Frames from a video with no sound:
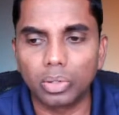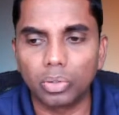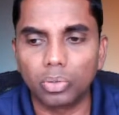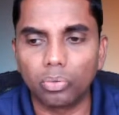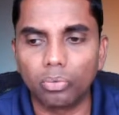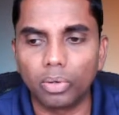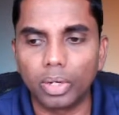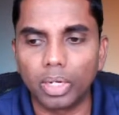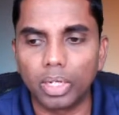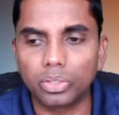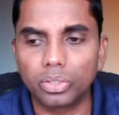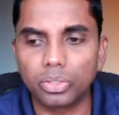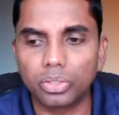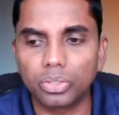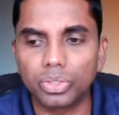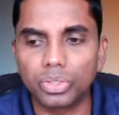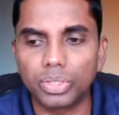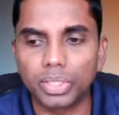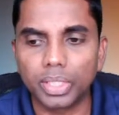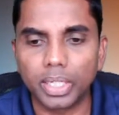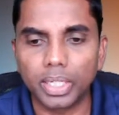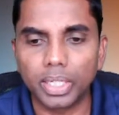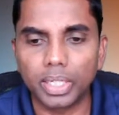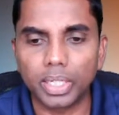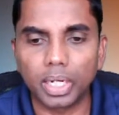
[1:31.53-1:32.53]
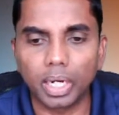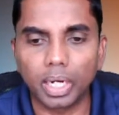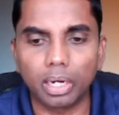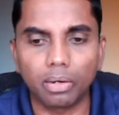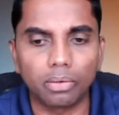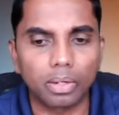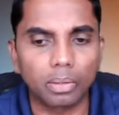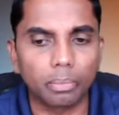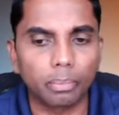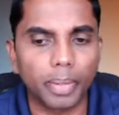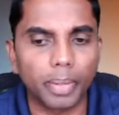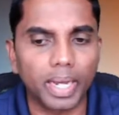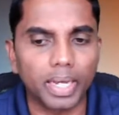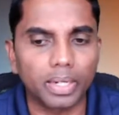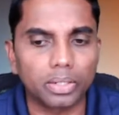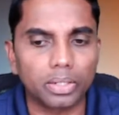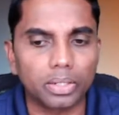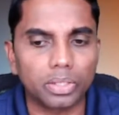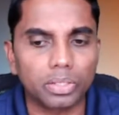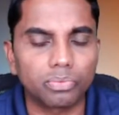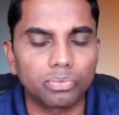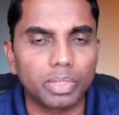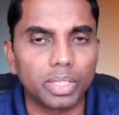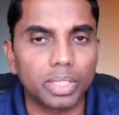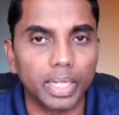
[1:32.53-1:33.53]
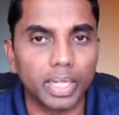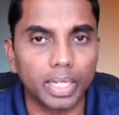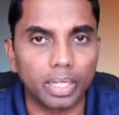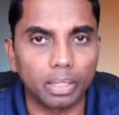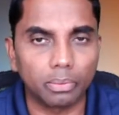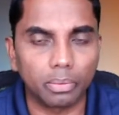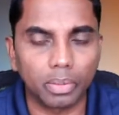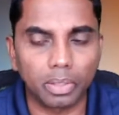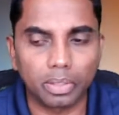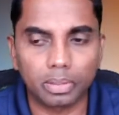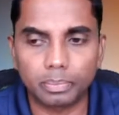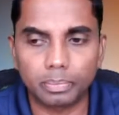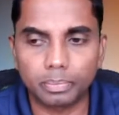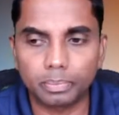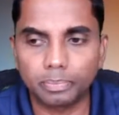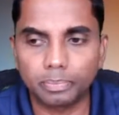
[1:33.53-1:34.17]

willing to share our matters with anyone.